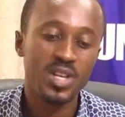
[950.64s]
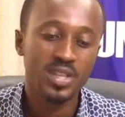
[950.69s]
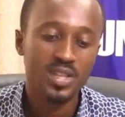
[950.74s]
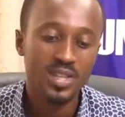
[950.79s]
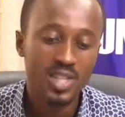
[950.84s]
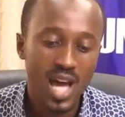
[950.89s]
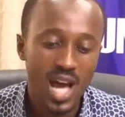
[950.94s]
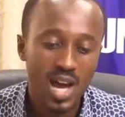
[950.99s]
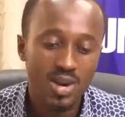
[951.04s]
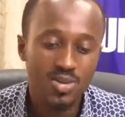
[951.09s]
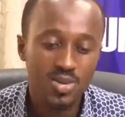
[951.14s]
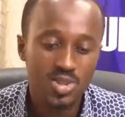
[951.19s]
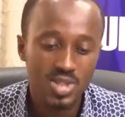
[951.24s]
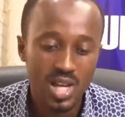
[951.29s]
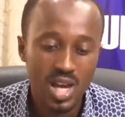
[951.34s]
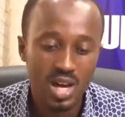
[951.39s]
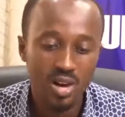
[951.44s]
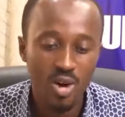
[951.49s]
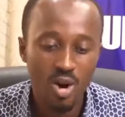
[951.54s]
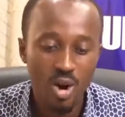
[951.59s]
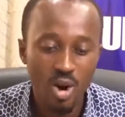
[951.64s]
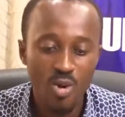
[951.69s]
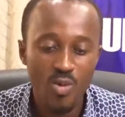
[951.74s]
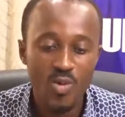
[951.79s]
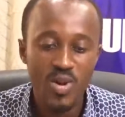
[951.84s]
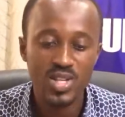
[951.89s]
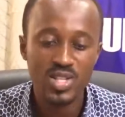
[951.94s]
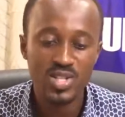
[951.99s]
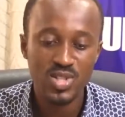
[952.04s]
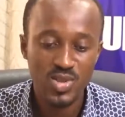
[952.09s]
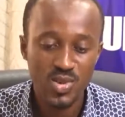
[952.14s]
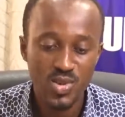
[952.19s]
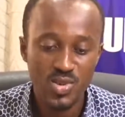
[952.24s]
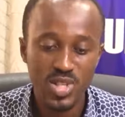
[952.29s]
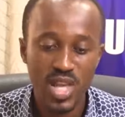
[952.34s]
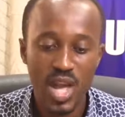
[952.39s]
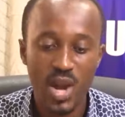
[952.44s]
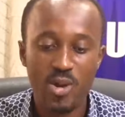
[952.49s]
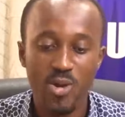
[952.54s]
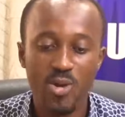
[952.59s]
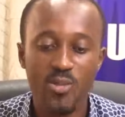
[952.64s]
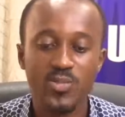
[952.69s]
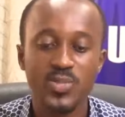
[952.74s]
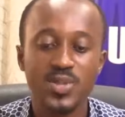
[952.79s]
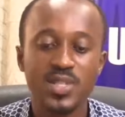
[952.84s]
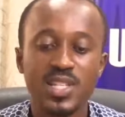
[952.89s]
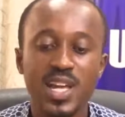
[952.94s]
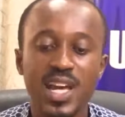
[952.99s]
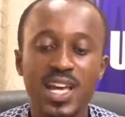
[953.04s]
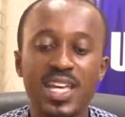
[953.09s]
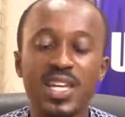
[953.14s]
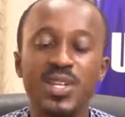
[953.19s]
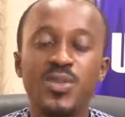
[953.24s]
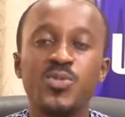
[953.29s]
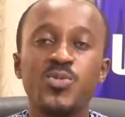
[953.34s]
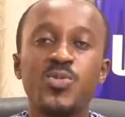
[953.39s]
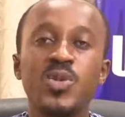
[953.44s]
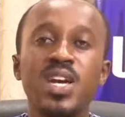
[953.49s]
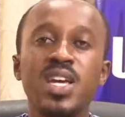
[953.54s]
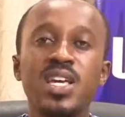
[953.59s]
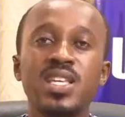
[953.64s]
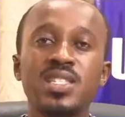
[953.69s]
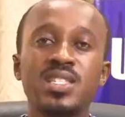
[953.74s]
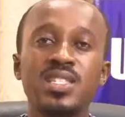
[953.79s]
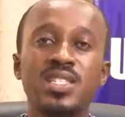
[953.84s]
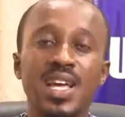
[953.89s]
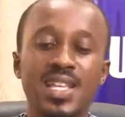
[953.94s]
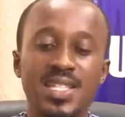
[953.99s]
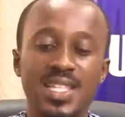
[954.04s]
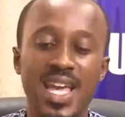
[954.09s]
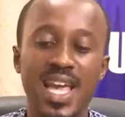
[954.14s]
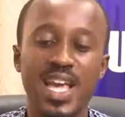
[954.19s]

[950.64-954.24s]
thou shalt always use a computer in ways that